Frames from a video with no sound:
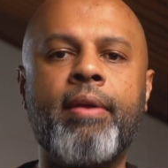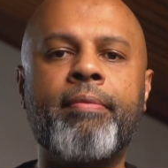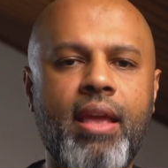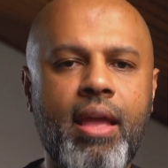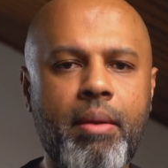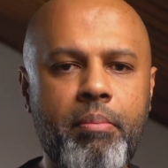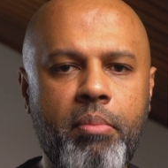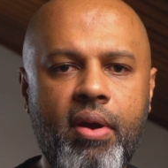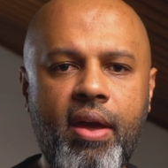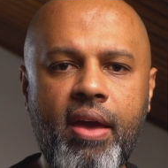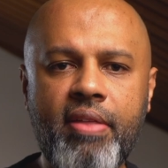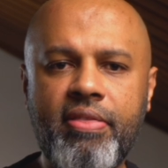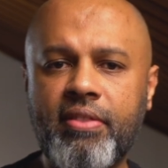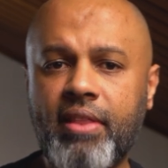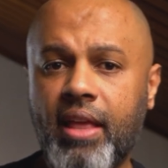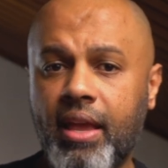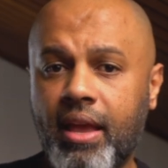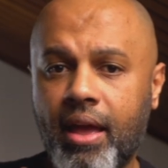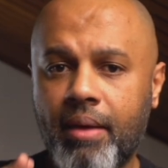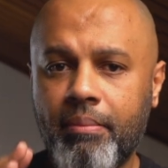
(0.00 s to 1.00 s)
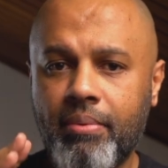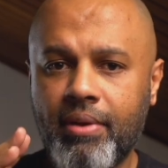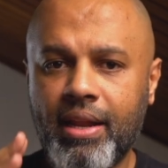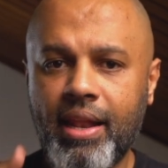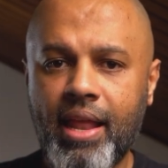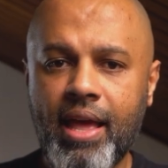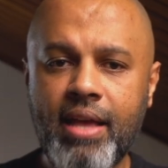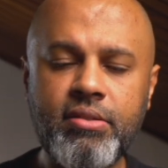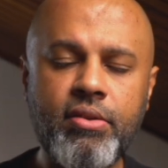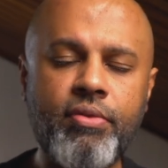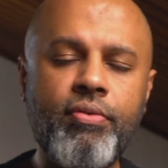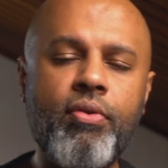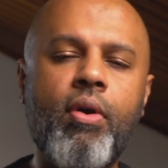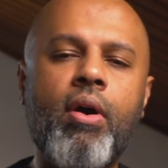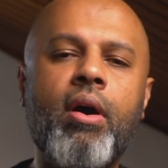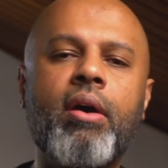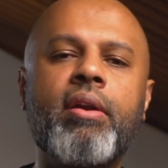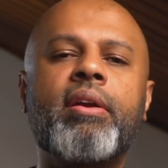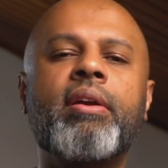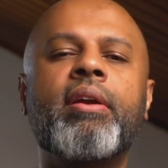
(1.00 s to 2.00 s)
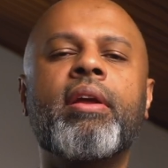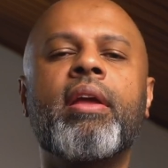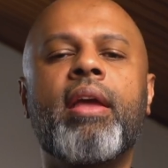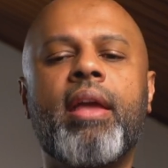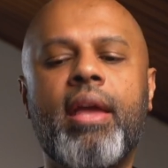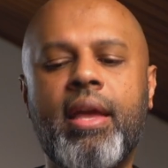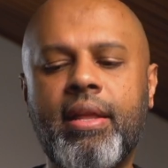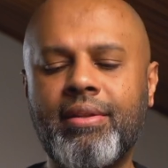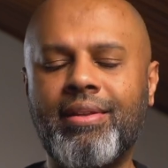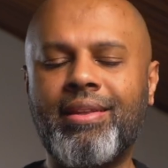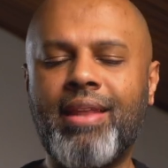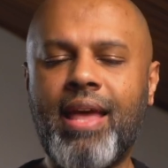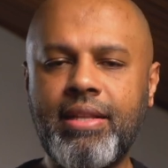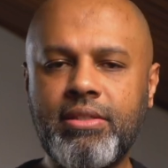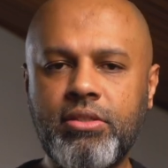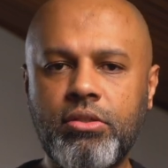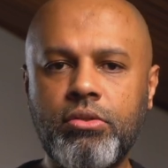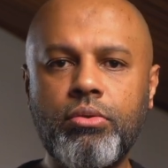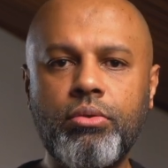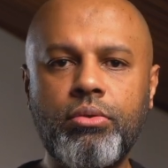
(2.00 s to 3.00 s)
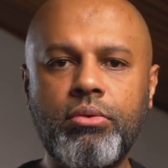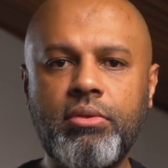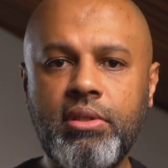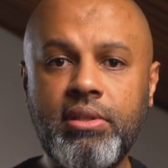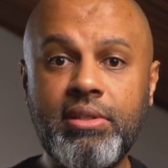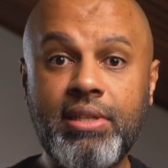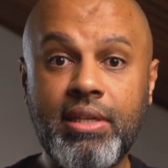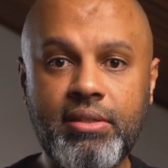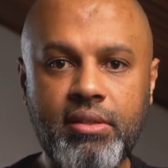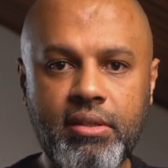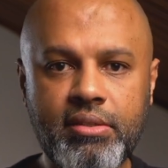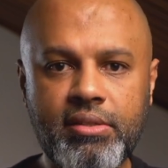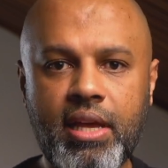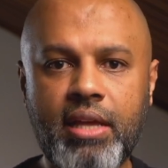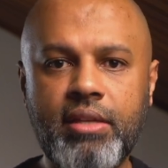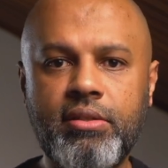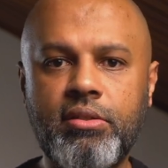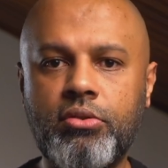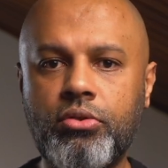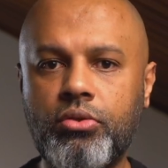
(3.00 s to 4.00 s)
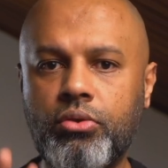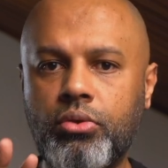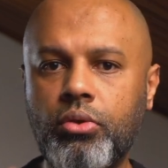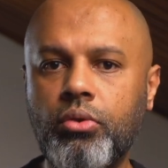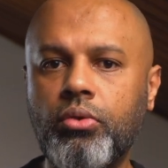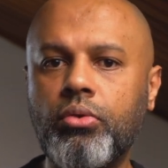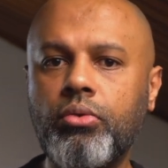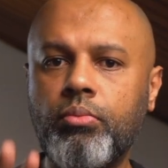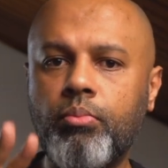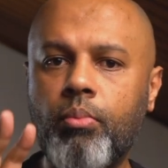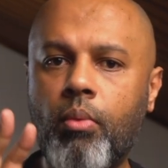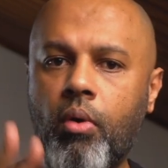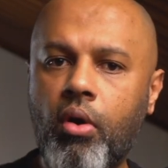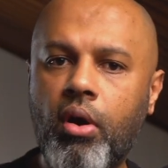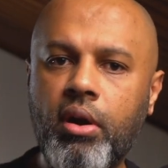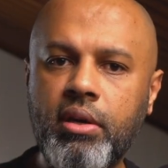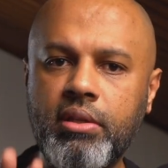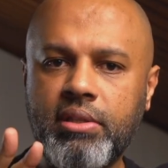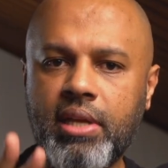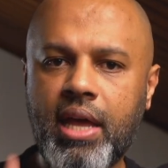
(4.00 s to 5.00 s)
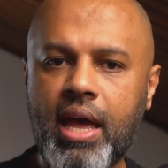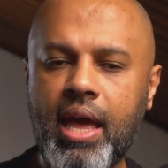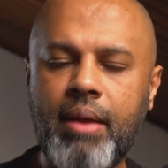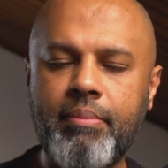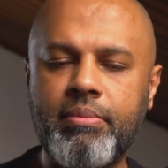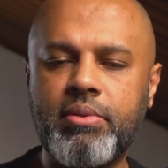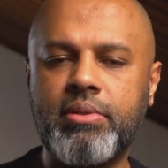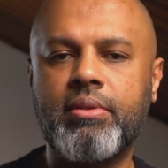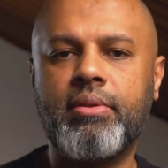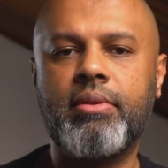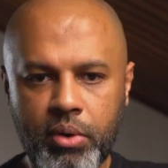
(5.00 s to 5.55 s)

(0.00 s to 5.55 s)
Take a breath, take a glass of water, and let's do this exercise 2 more times.